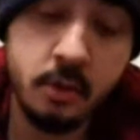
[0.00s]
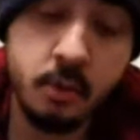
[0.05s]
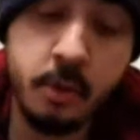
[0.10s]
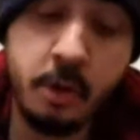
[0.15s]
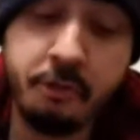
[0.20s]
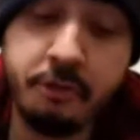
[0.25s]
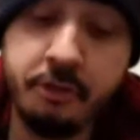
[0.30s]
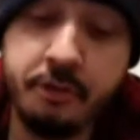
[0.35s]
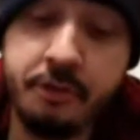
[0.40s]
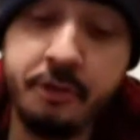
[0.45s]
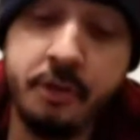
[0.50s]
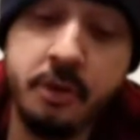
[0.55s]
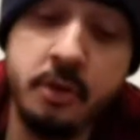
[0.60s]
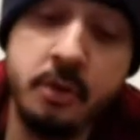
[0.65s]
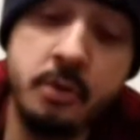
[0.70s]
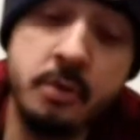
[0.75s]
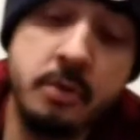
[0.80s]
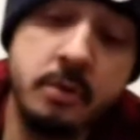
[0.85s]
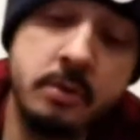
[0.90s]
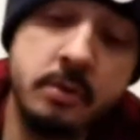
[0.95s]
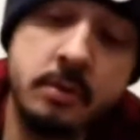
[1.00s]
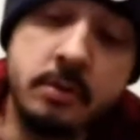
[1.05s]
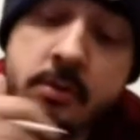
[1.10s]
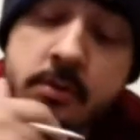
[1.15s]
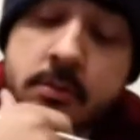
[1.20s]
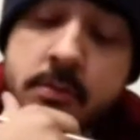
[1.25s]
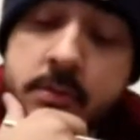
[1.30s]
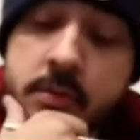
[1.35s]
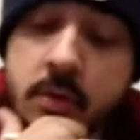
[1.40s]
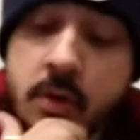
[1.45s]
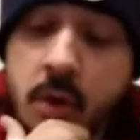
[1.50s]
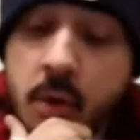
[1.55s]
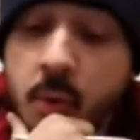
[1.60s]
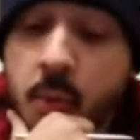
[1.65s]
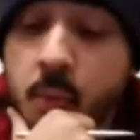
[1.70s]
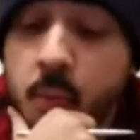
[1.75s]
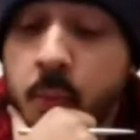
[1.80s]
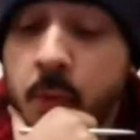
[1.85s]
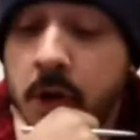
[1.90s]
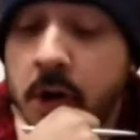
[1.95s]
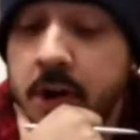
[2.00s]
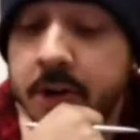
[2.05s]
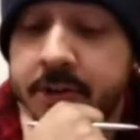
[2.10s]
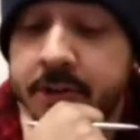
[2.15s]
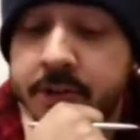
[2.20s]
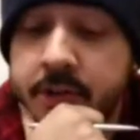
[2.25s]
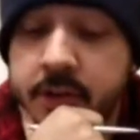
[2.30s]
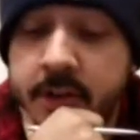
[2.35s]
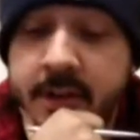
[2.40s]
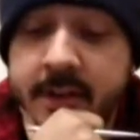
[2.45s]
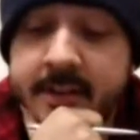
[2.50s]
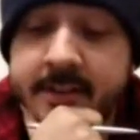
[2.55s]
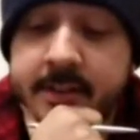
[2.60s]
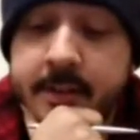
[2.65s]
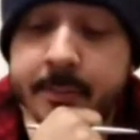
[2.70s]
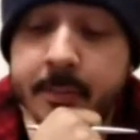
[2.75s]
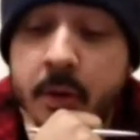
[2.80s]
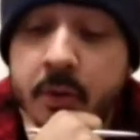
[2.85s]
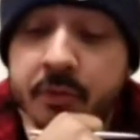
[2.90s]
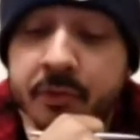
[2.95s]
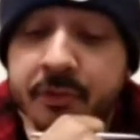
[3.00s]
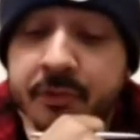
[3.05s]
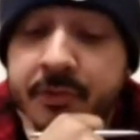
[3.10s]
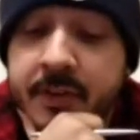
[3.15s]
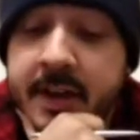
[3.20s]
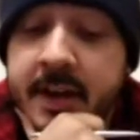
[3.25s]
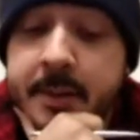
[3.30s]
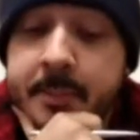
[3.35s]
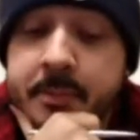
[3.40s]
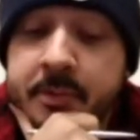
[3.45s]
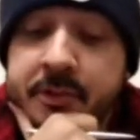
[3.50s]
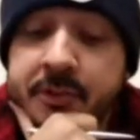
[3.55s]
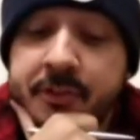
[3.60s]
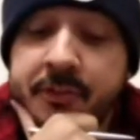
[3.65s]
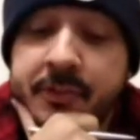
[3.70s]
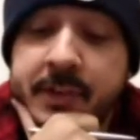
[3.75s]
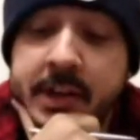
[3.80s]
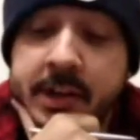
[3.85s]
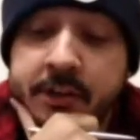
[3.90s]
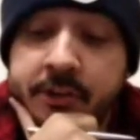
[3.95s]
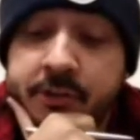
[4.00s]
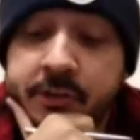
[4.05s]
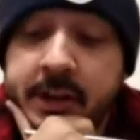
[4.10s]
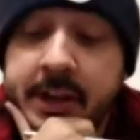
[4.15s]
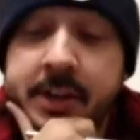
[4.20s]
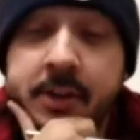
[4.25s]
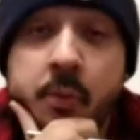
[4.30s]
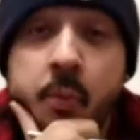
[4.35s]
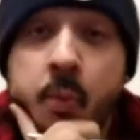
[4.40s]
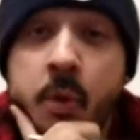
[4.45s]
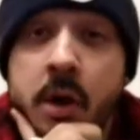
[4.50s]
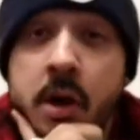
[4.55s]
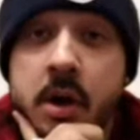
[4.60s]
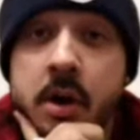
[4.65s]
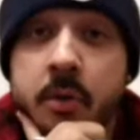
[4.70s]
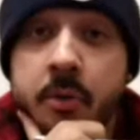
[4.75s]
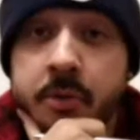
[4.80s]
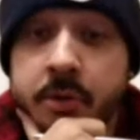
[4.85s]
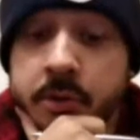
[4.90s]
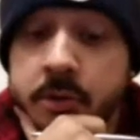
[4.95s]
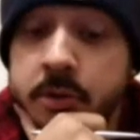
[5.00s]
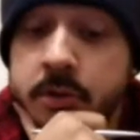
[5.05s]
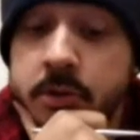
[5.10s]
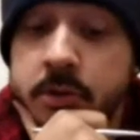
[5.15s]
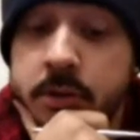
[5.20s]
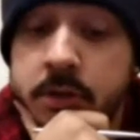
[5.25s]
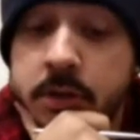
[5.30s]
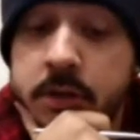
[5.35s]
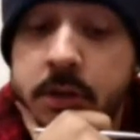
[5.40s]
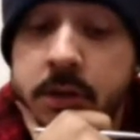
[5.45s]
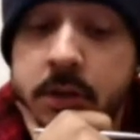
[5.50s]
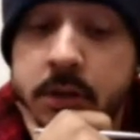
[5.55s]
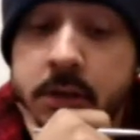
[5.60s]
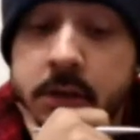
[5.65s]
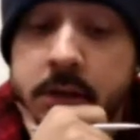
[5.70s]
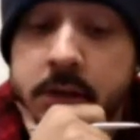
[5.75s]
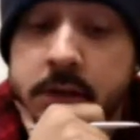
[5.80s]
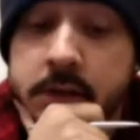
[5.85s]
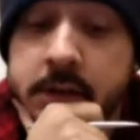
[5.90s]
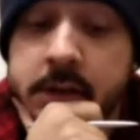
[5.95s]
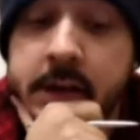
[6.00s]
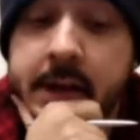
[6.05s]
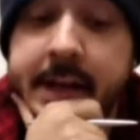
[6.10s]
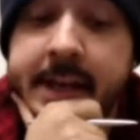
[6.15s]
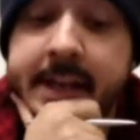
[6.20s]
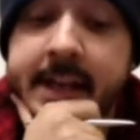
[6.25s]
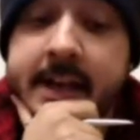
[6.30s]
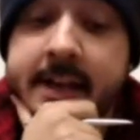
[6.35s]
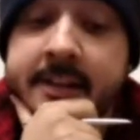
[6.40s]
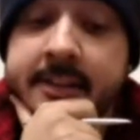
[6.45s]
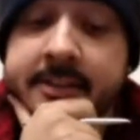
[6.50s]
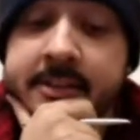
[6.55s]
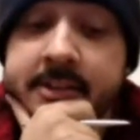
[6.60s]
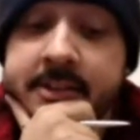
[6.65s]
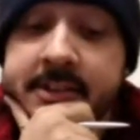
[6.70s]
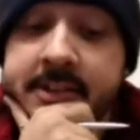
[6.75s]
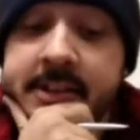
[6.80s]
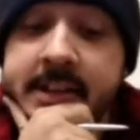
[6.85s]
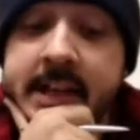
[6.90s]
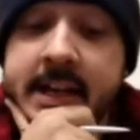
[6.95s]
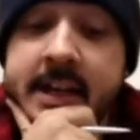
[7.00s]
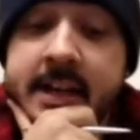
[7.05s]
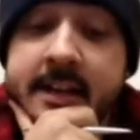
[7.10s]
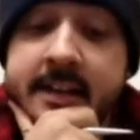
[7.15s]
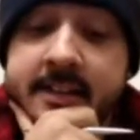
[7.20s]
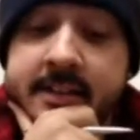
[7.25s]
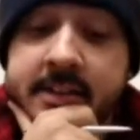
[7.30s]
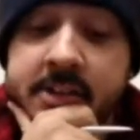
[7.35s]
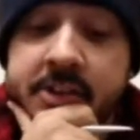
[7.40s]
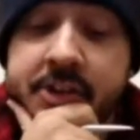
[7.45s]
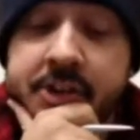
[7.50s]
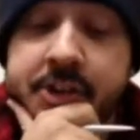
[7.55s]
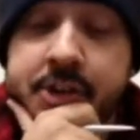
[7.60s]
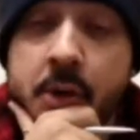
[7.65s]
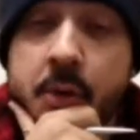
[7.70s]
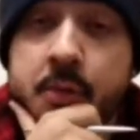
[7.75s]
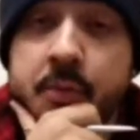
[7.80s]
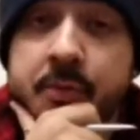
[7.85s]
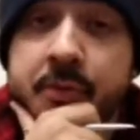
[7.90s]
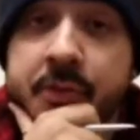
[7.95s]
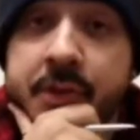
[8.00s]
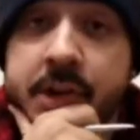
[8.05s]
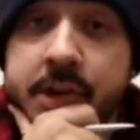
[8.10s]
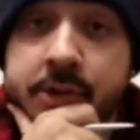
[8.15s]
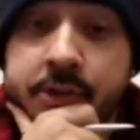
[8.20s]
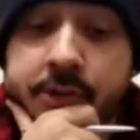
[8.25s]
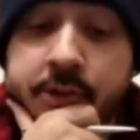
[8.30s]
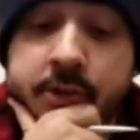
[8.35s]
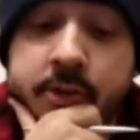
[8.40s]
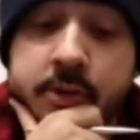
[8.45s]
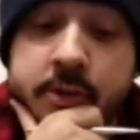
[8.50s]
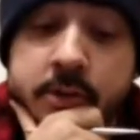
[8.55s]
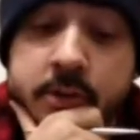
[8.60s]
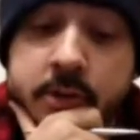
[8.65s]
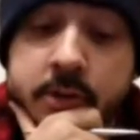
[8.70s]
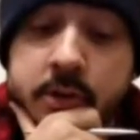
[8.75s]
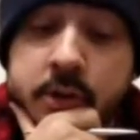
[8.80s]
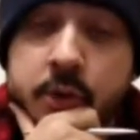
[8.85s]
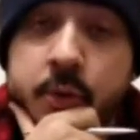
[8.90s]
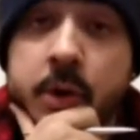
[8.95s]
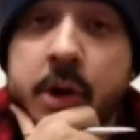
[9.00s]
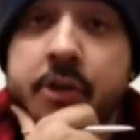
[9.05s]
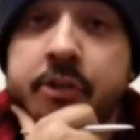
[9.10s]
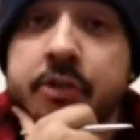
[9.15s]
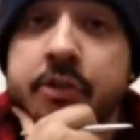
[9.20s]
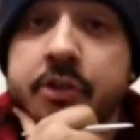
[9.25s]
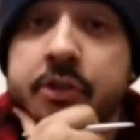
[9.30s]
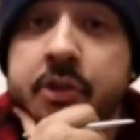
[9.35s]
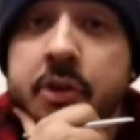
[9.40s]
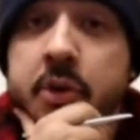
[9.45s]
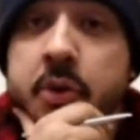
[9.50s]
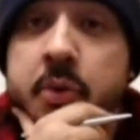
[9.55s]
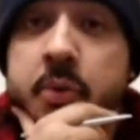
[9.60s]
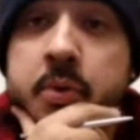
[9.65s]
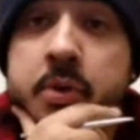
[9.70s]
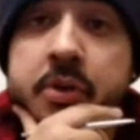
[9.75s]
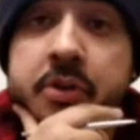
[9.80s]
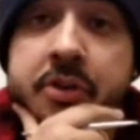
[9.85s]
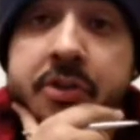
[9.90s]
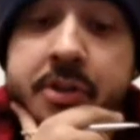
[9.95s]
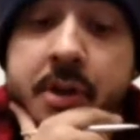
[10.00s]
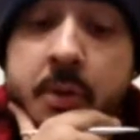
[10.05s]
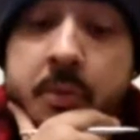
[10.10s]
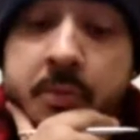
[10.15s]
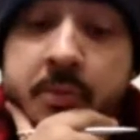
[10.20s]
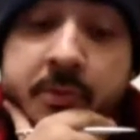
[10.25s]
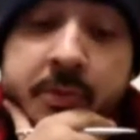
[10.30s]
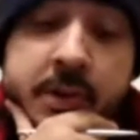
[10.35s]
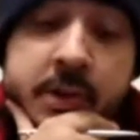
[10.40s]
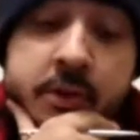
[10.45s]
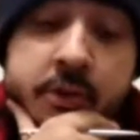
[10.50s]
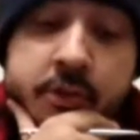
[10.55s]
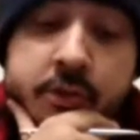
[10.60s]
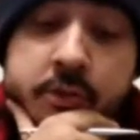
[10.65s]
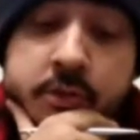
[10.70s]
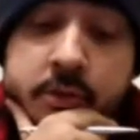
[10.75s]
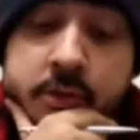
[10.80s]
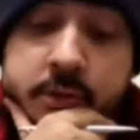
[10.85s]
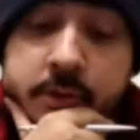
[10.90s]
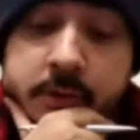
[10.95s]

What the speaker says: Question 2, what is the most venomous fish in the world? And the answer to that is a stonefish. Question 2, stonefish.